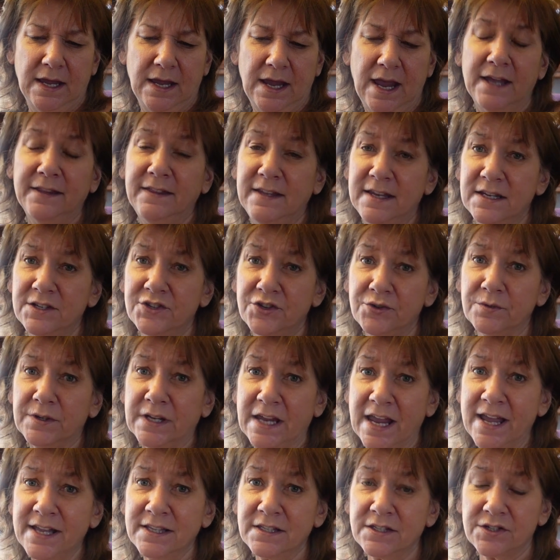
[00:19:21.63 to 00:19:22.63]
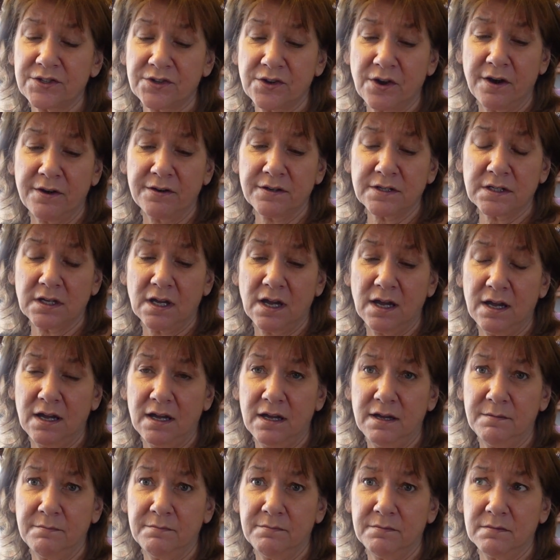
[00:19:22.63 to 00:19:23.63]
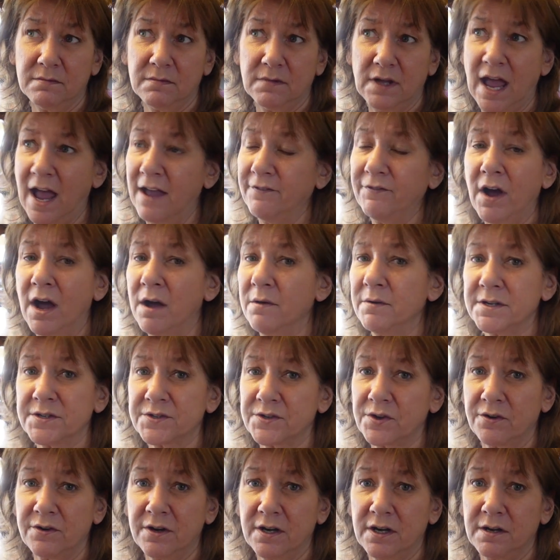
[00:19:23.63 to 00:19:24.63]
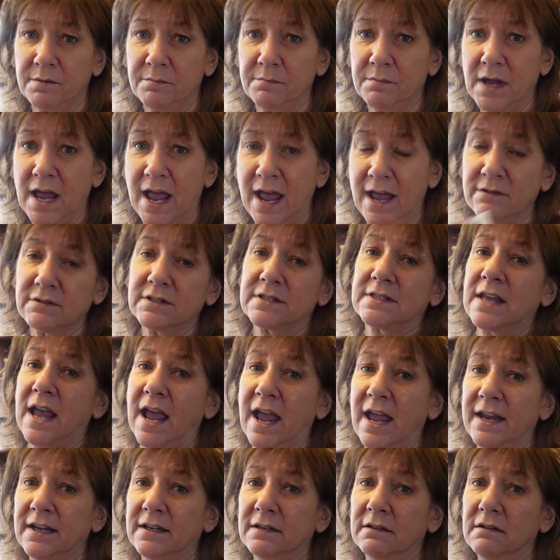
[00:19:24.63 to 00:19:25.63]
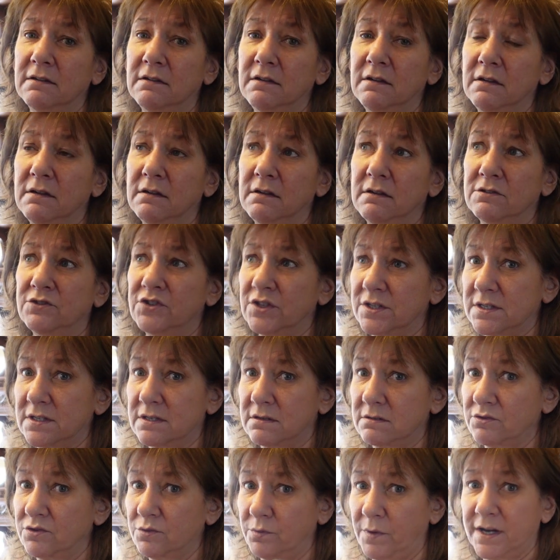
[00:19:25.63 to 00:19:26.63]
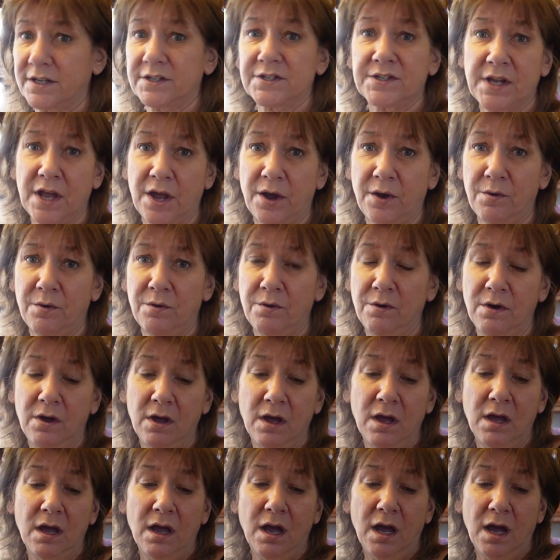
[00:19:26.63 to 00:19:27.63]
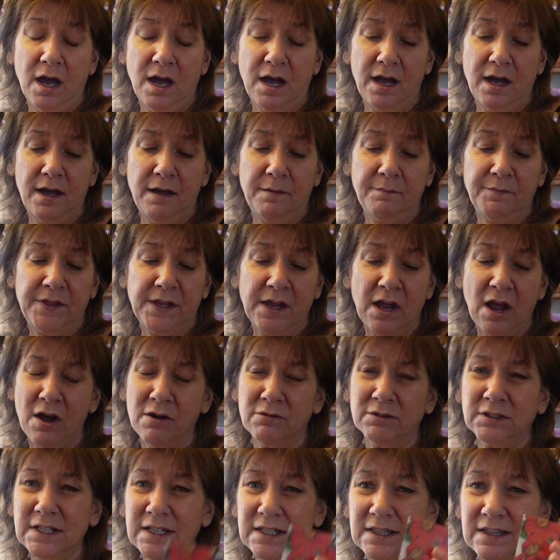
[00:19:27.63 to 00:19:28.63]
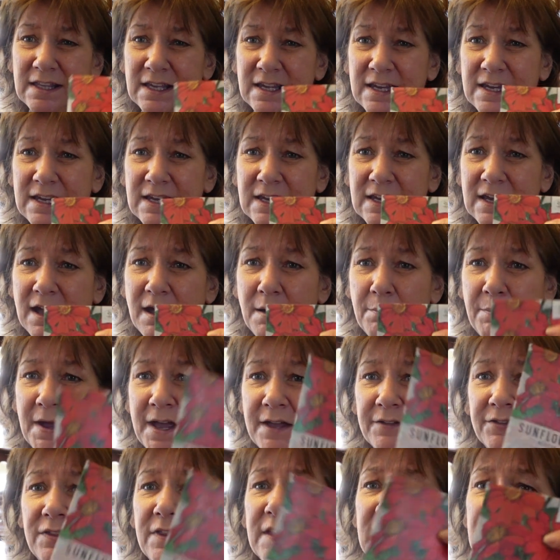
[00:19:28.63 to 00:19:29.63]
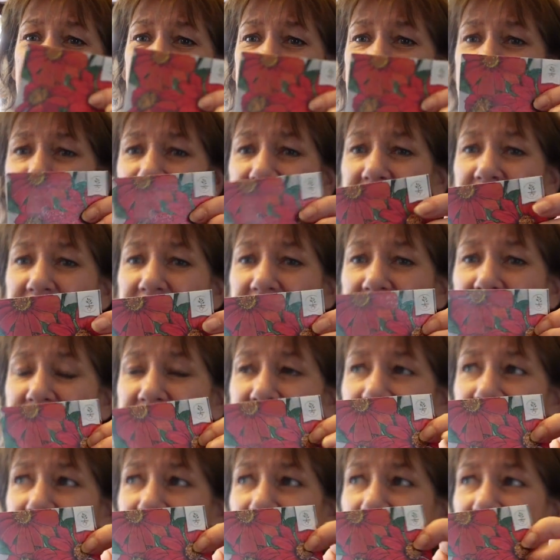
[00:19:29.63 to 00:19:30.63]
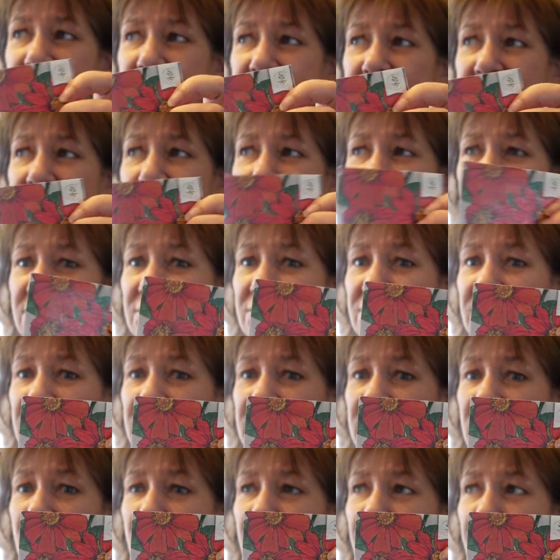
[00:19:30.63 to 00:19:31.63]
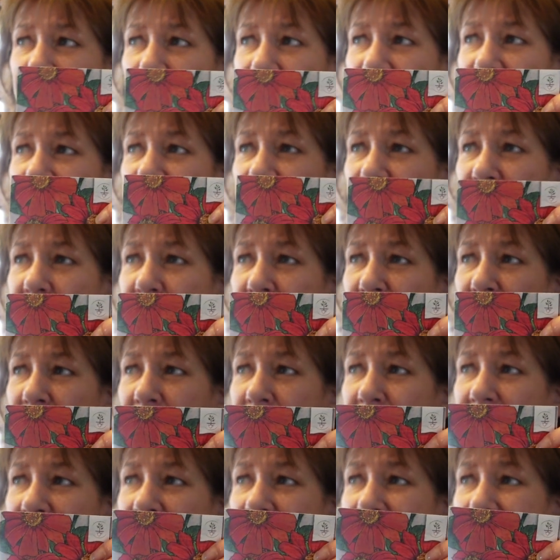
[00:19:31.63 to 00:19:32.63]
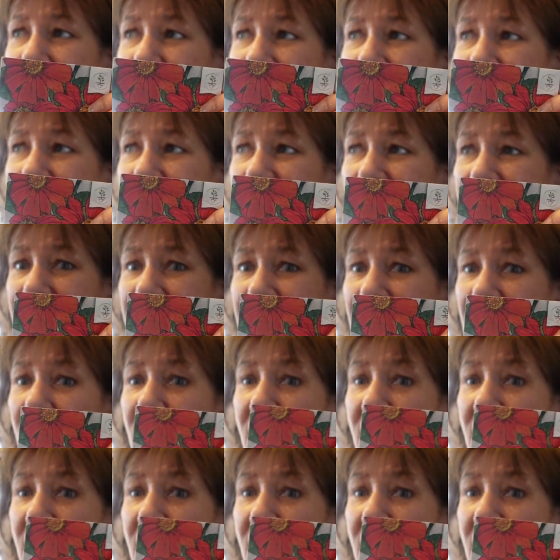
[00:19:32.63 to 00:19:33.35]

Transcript: these you can start, I've always started them outside, just direct sow. The only thing about these is they usually don't really start blooming until like